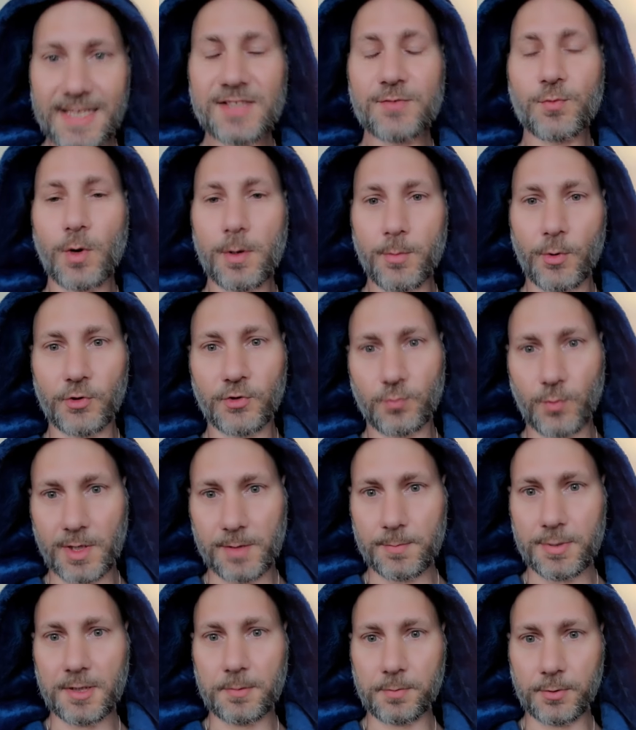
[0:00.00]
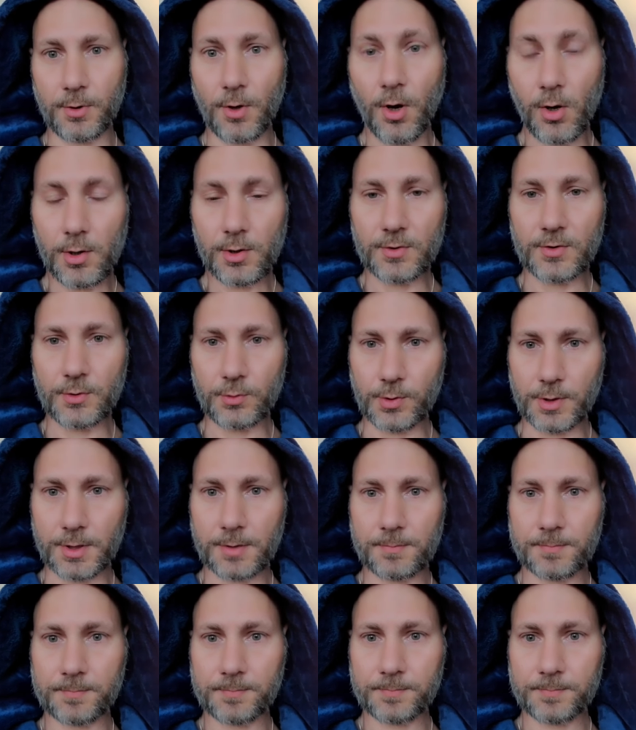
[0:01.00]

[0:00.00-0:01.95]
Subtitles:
is what most white people are doing,